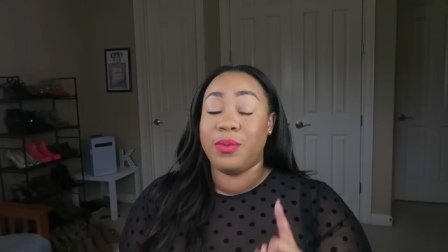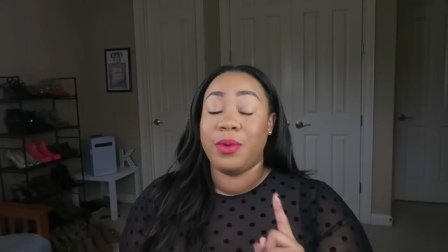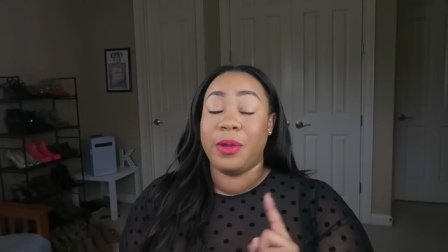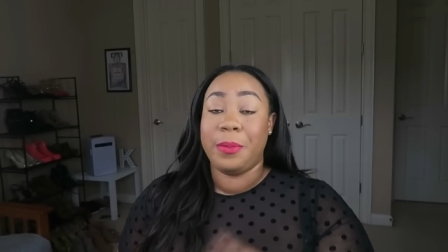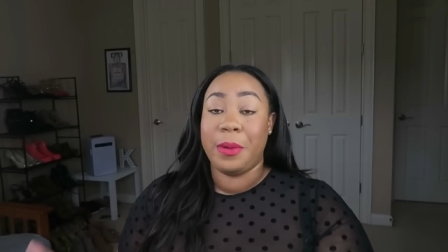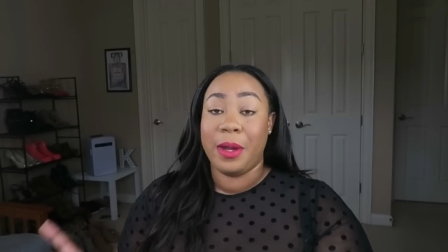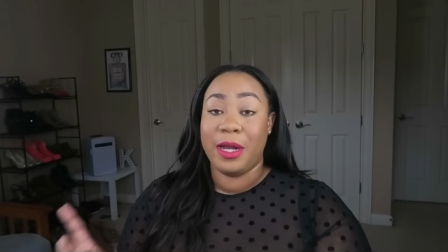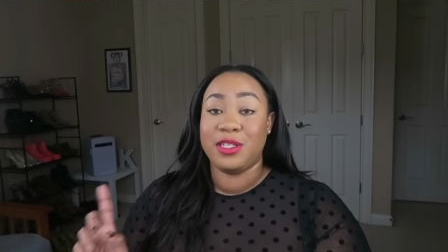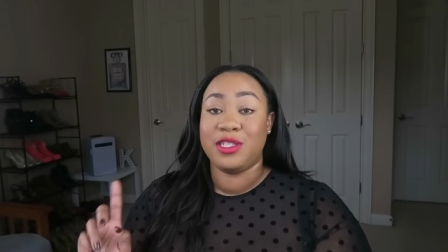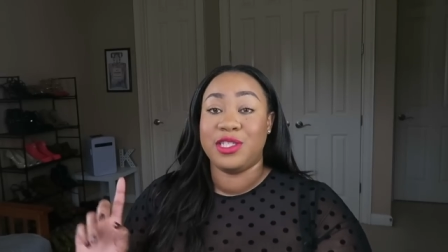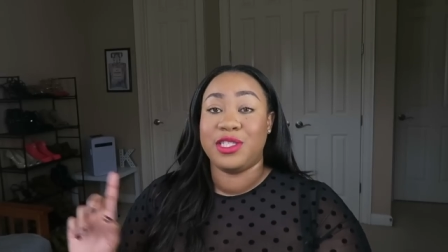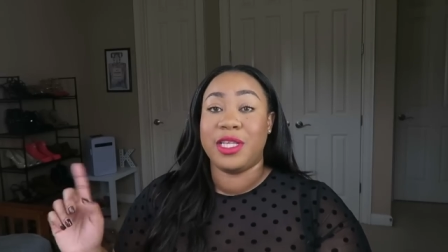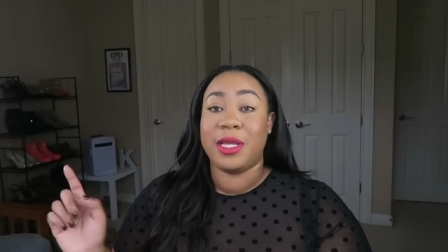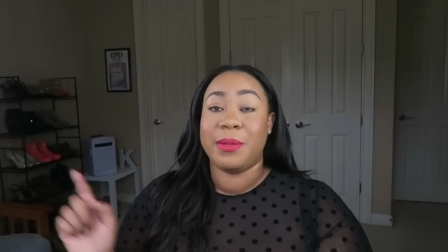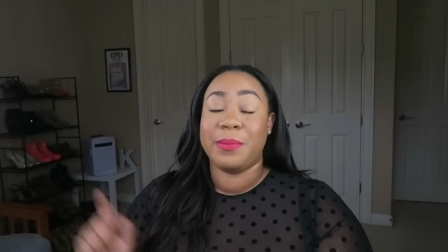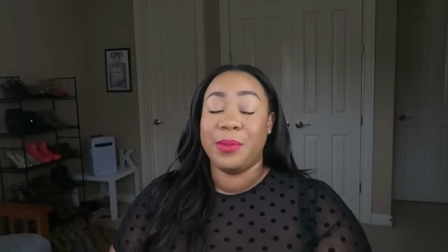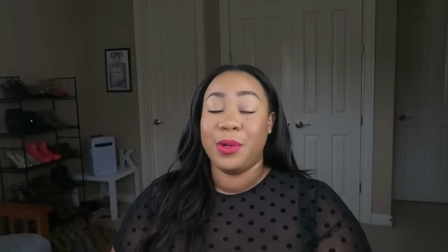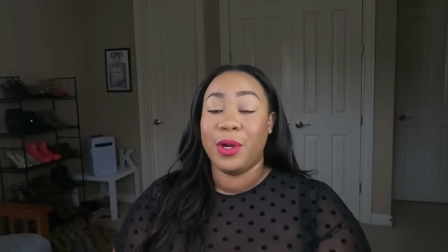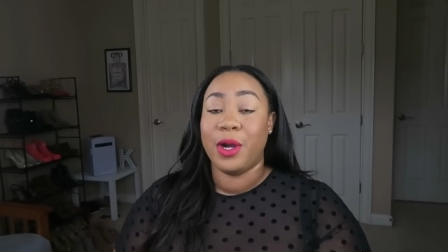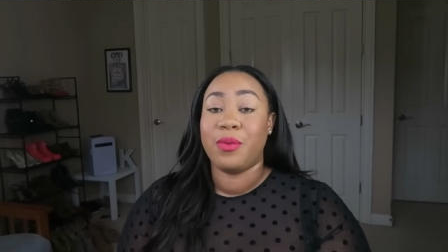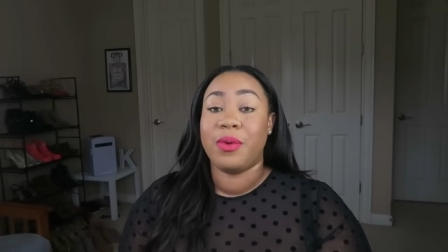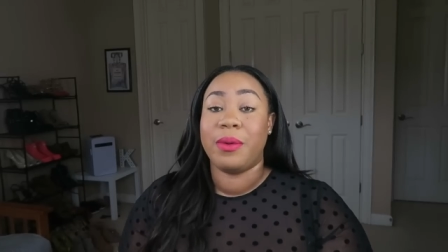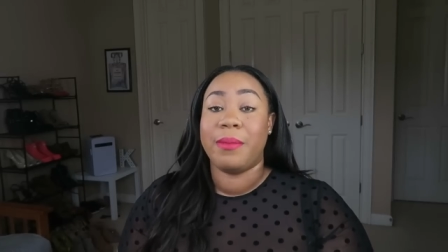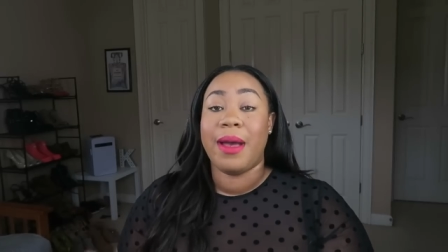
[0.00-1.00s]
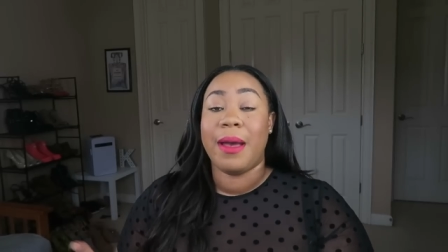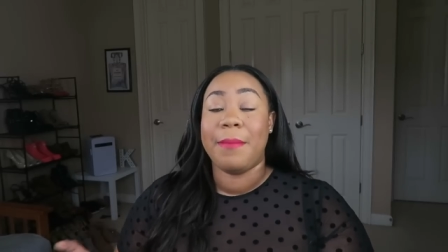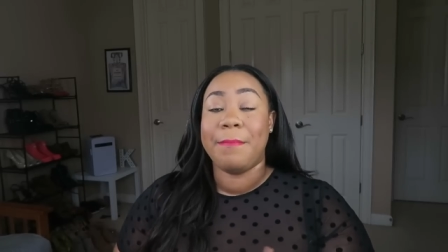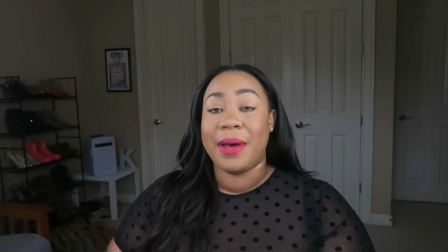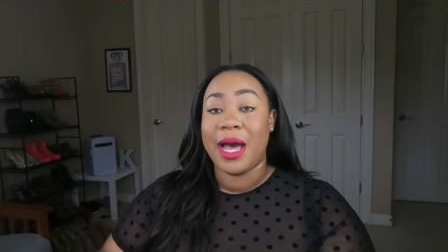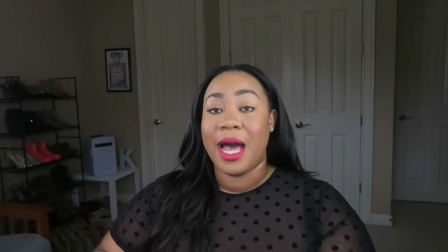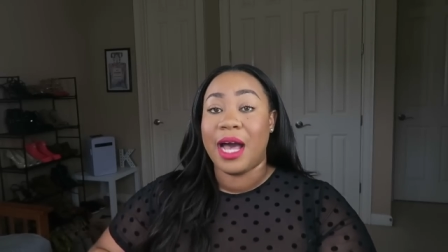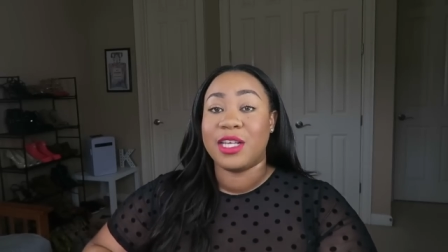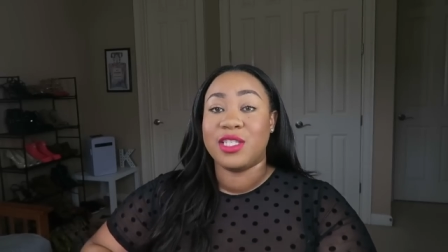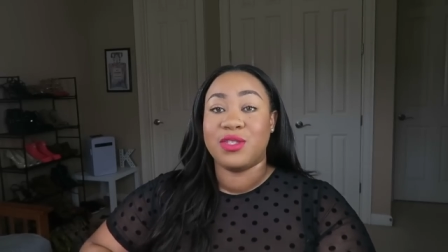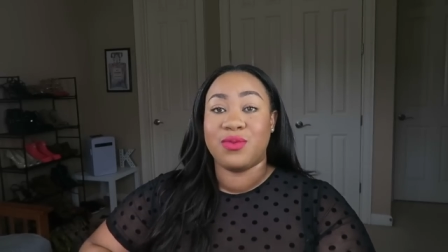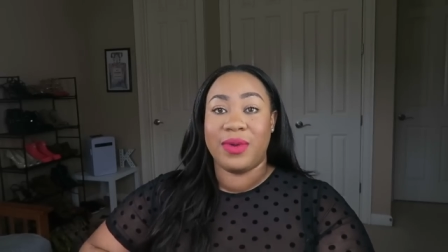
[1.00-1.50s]
repurchasing more when my
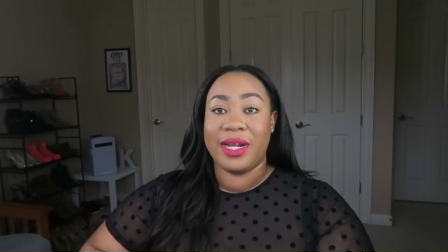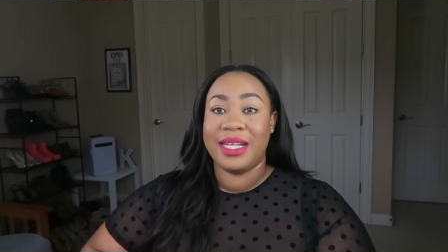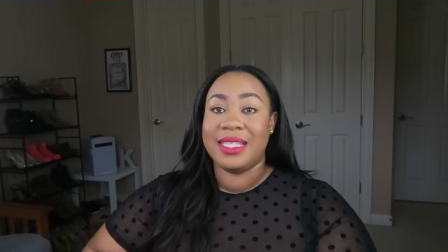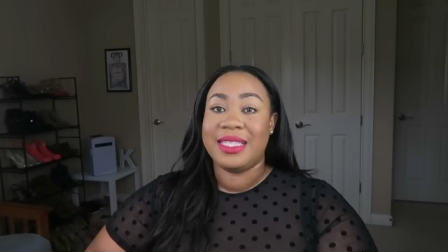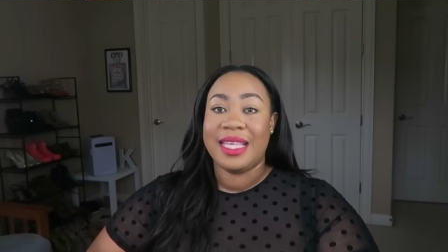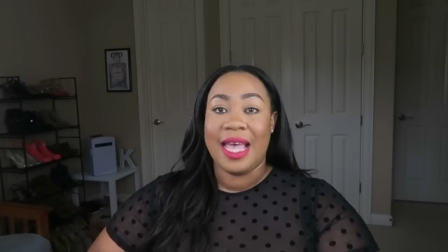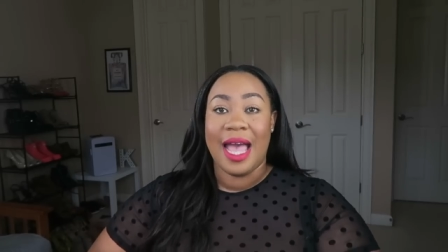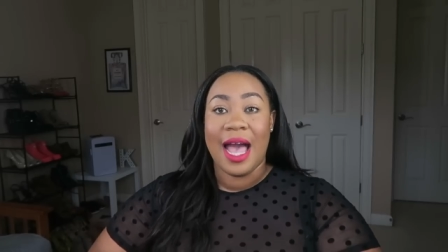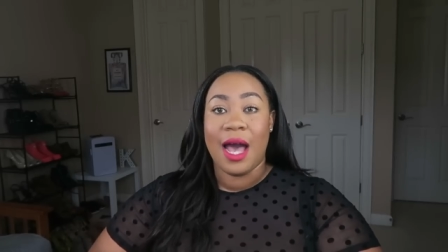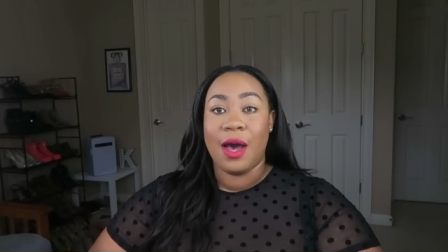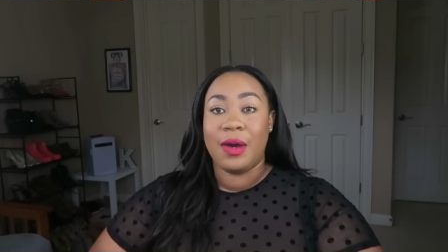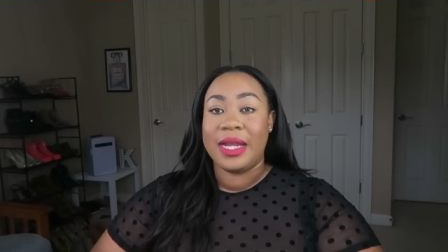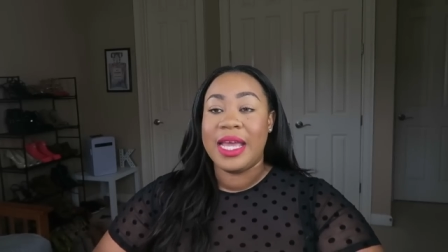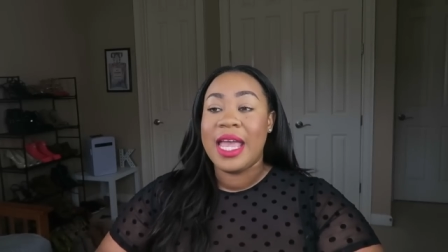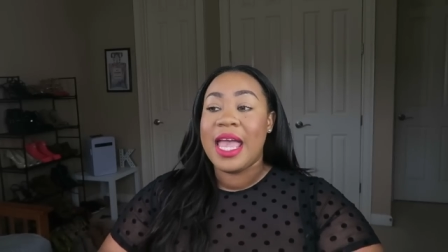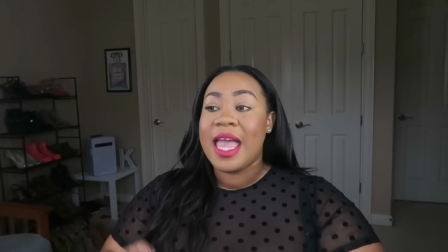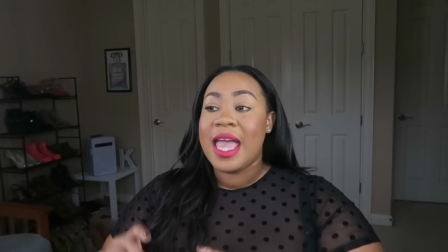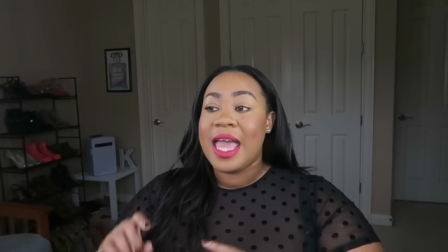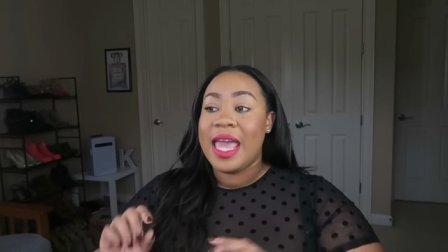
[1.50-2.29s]
box runs out,